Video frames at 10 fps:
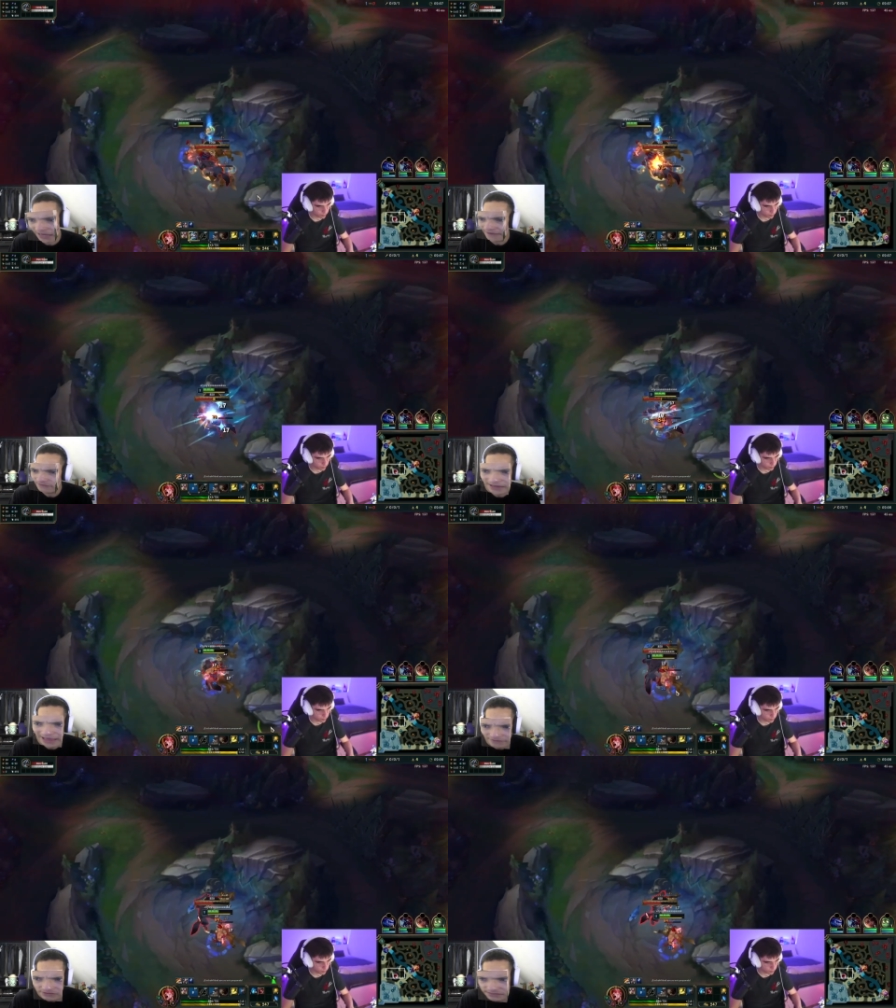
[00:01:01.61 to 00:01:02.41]
I haven't
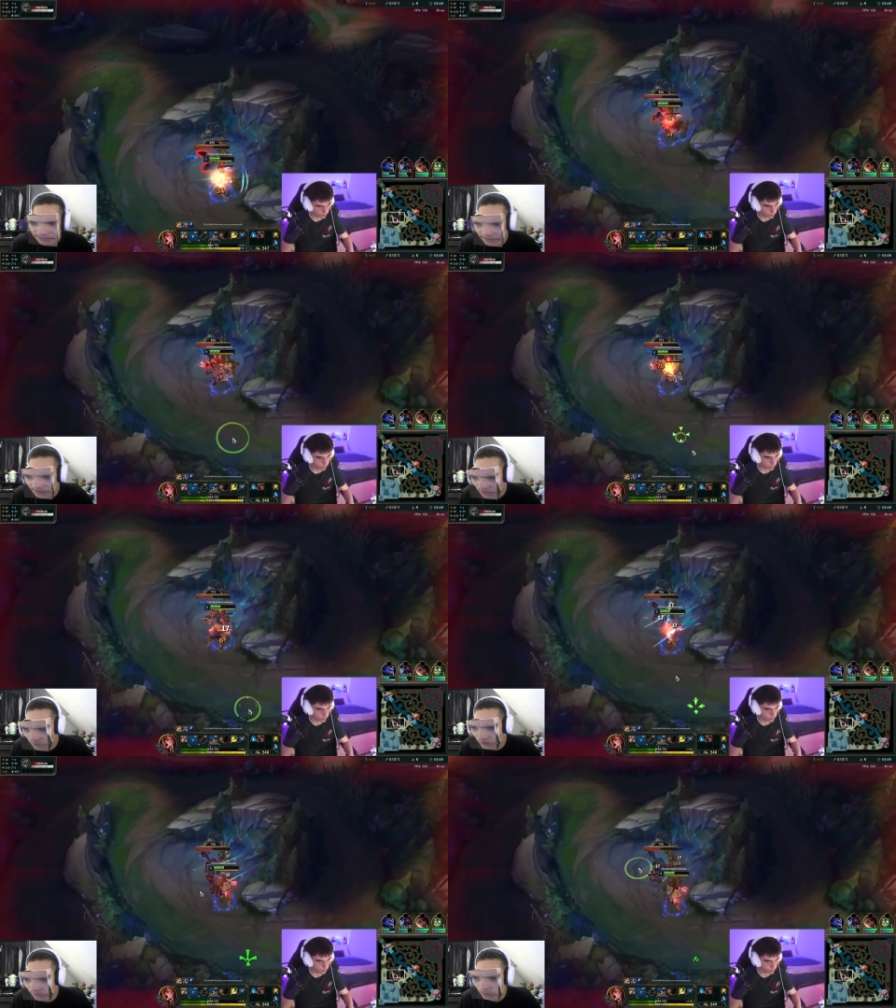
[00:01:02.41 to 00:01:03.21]
ever seen
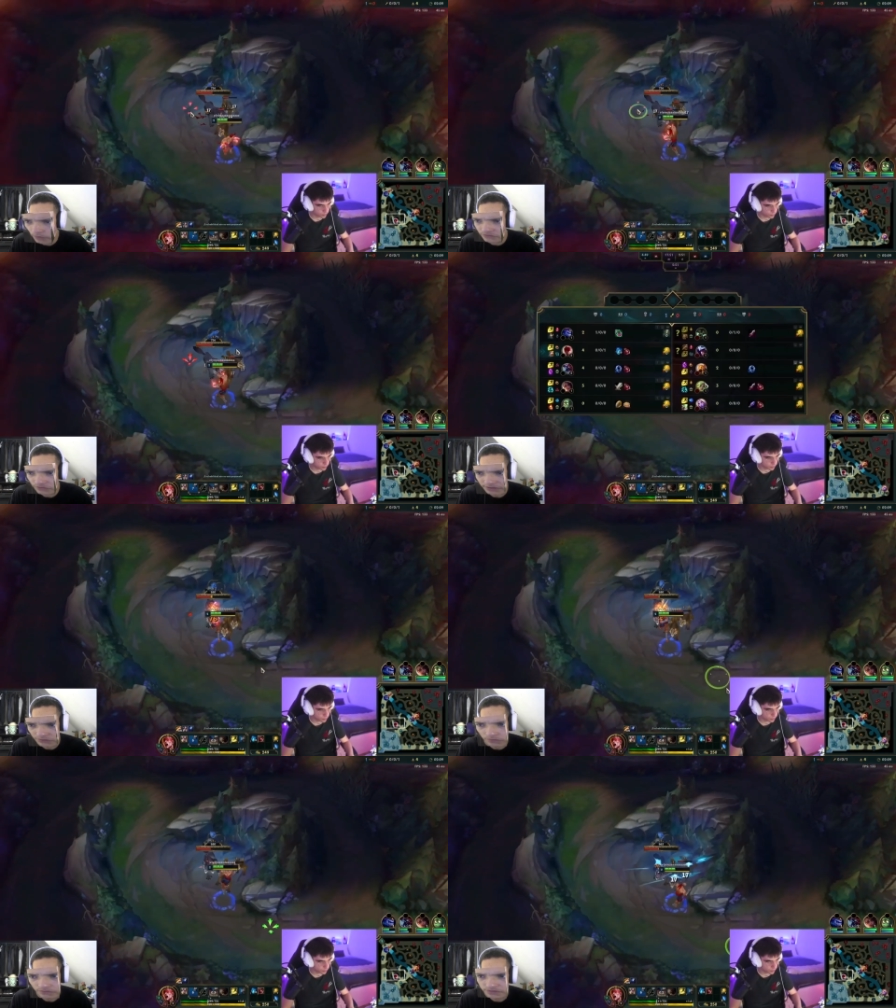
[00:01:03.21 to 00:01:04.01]
someone do blue buff straight into
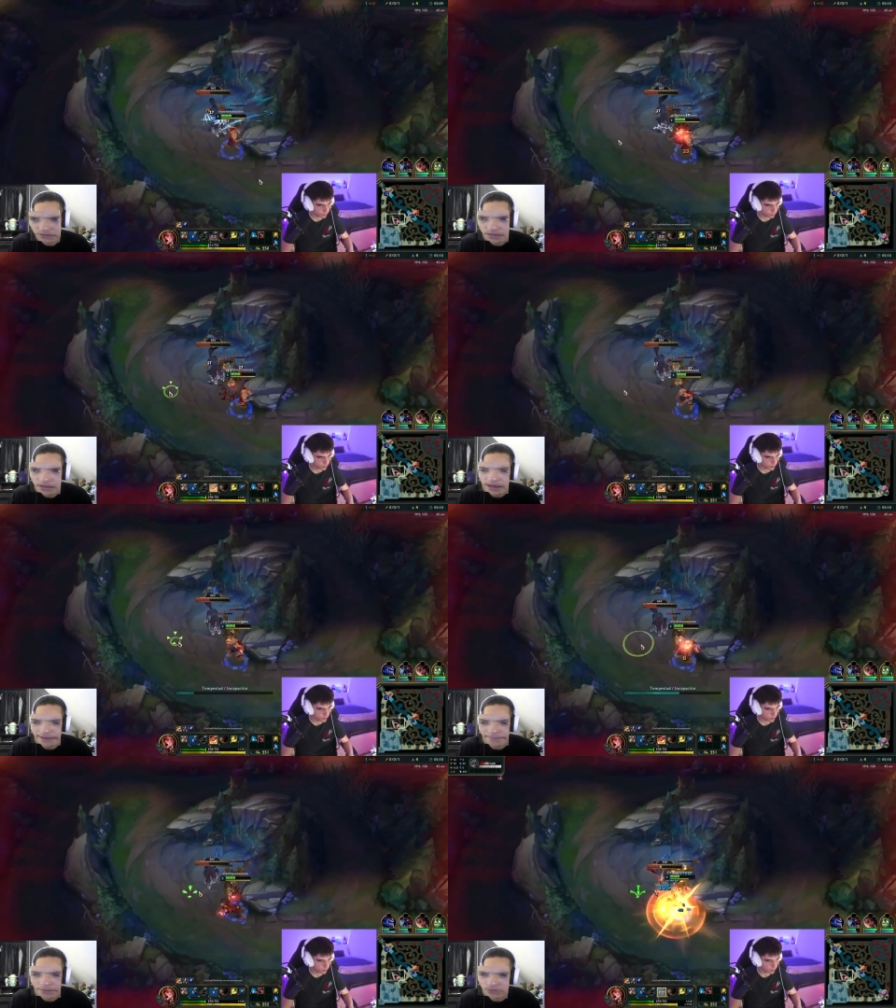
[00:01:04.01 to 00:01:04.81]
wolves.
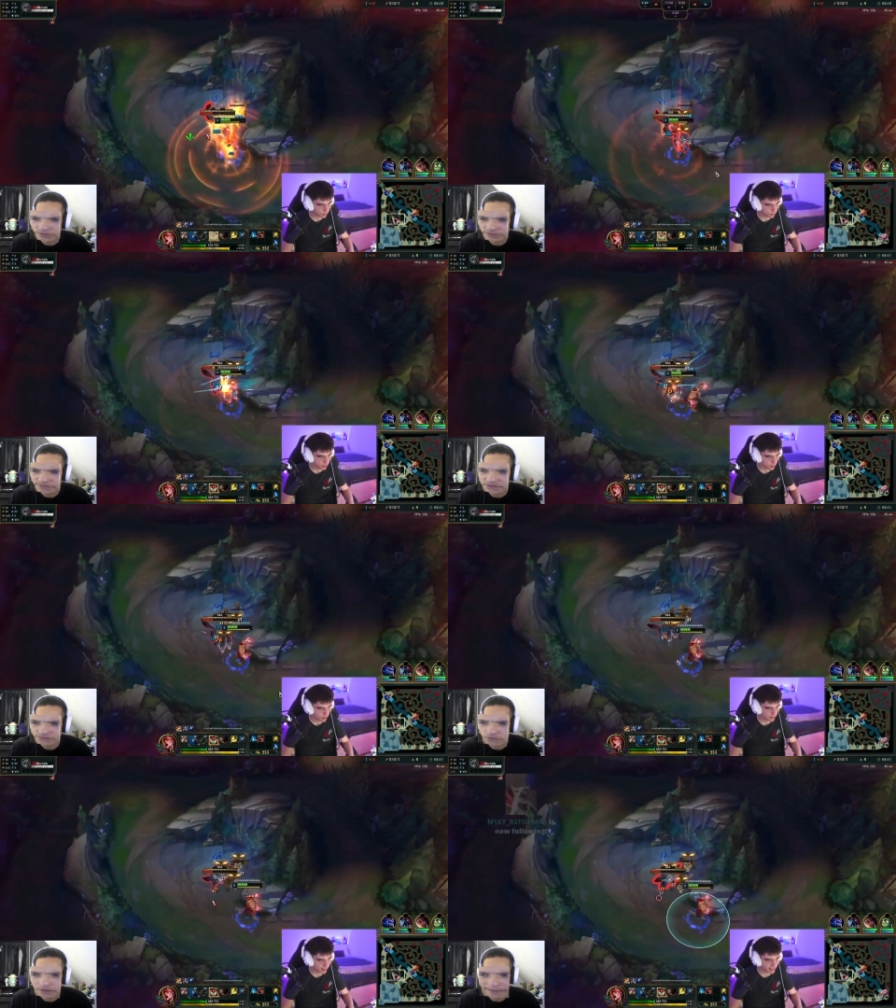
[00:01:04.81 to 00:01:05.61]
Um, I'm wondering if he's
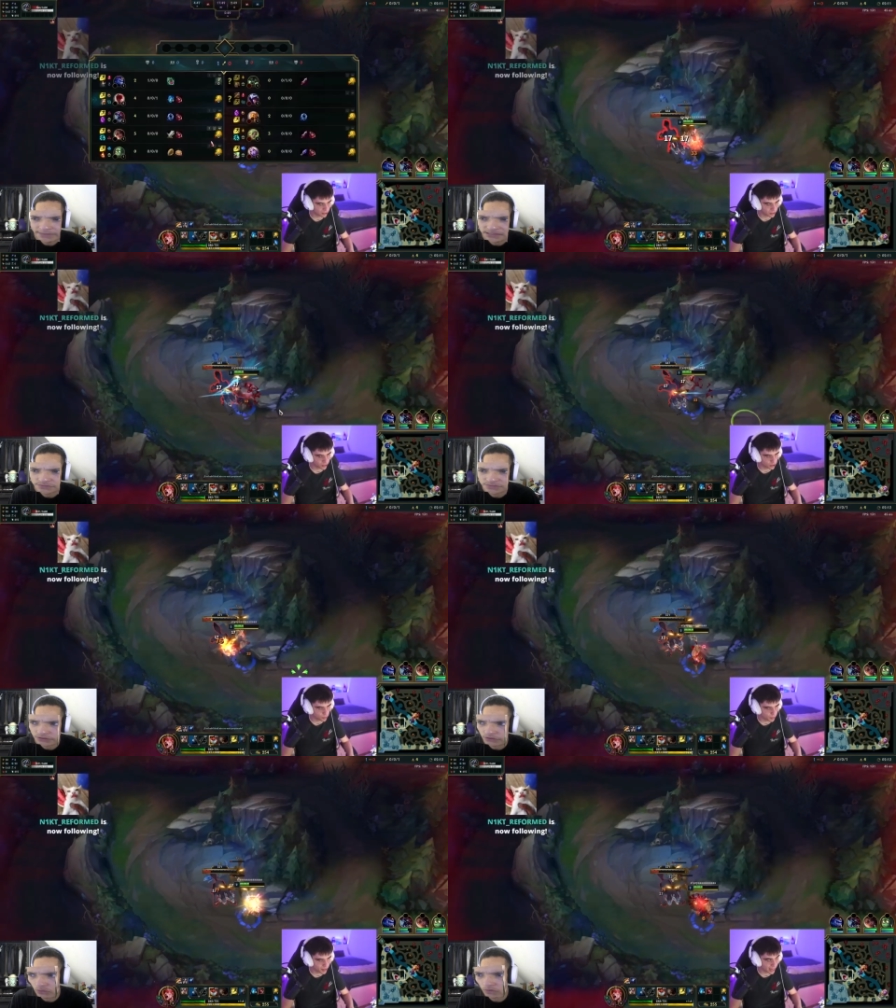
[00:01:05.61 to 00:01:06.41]
full camping, so he's going
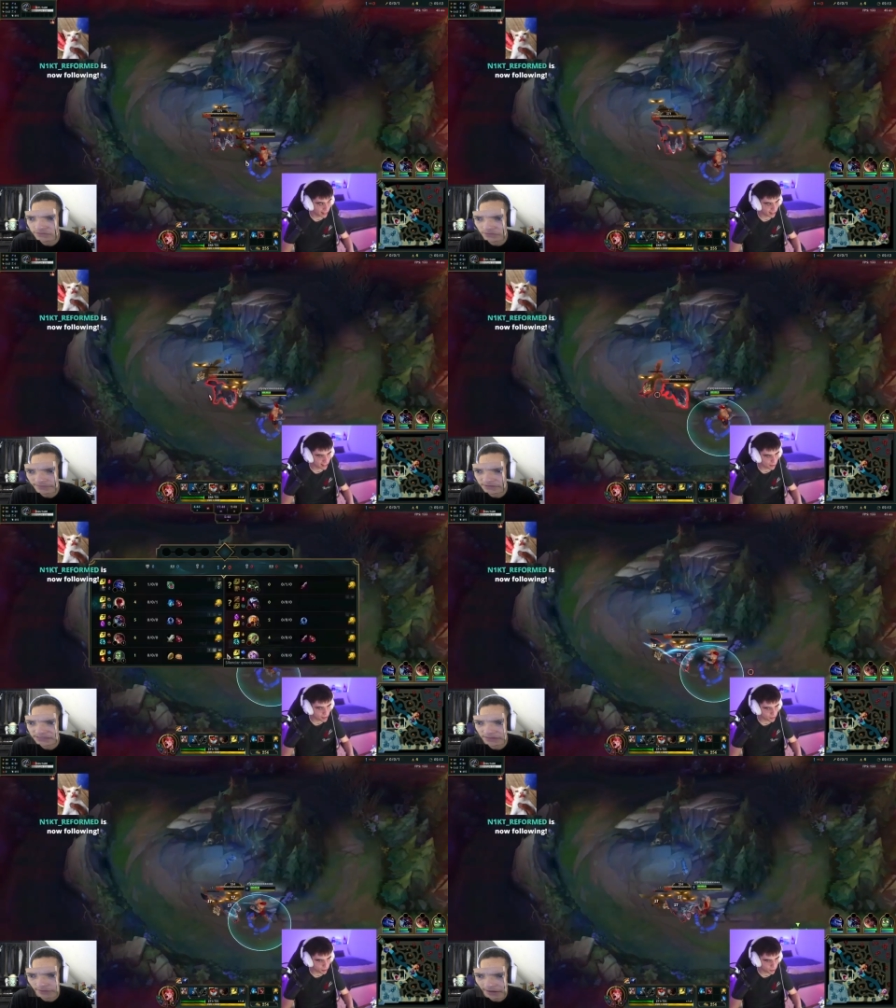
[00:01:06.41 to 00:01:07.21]
to do wolves, raptors,
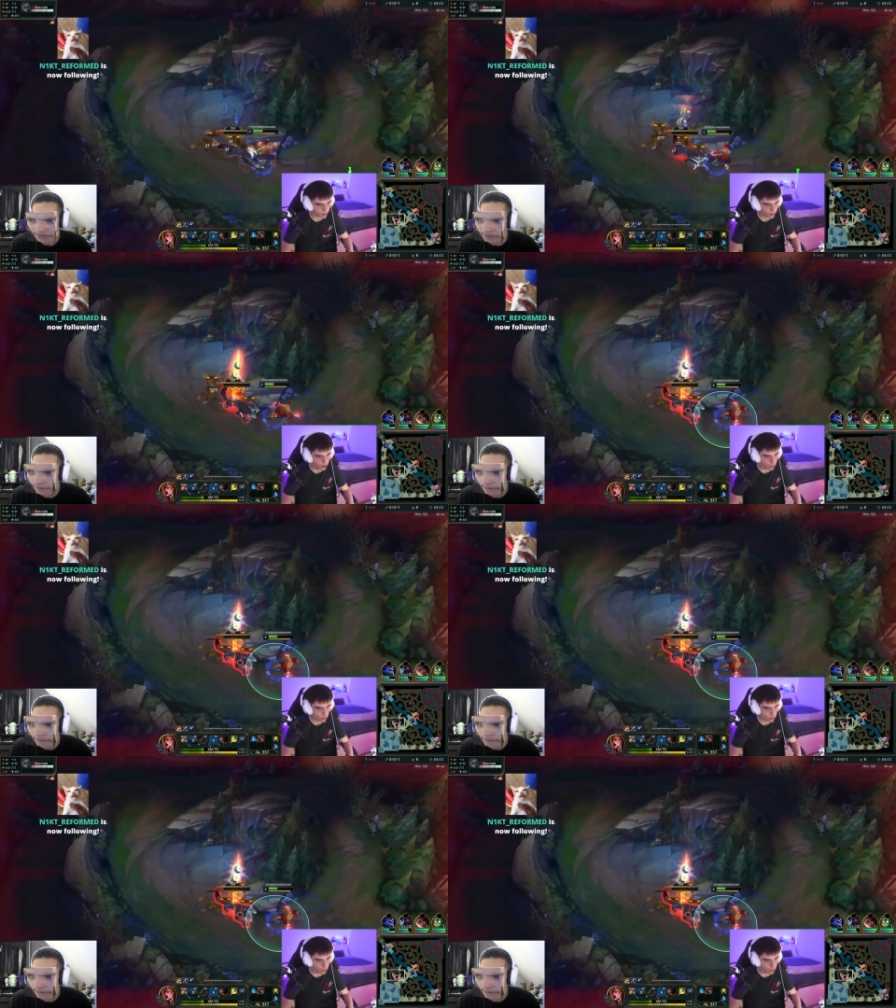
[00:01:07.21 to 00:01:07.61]
then red.